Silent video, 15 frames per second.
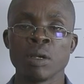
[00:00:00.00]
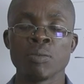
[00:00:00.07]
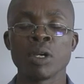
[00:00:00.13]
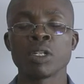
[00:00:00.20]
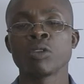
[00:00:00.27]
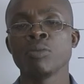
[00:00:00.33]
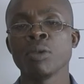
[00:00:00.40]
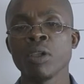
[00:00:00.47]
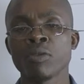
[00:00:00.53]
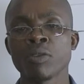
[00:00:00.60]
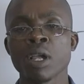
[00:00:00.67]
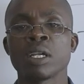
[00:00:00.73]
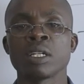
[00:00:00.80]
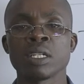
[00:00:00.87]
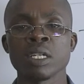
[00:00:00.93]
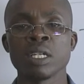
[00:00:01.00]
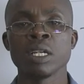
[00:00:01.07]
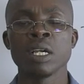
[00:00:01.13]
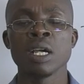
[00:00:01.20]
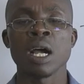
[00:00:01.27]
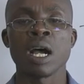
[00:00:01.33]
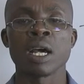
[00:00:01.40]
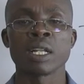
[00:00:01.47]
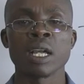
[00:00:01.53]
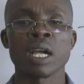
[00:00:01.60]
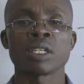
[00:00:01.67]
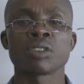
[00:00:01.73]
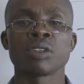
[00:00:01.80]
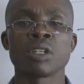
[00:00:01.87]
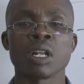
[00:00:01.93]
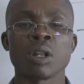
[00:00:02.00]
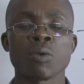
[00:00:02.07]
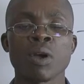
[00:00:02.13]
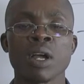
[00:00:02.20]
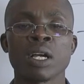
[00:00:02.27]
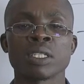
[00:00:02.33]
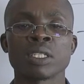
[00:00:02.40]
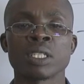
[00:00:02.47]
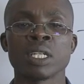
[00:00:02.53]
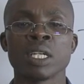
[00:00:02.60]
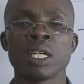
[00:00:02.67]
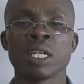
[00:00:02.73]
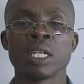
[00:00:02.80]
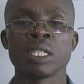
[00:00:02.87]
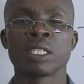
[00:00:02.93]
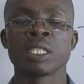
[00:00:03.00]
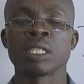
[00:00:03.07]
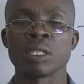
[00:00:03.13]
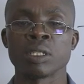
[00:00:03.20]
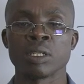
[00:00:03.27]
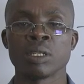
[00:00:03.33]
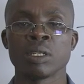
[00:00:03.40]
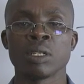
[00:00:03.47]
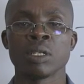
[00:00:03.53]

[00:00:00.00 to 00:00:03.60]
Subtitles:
But you may find a reaction requires heating.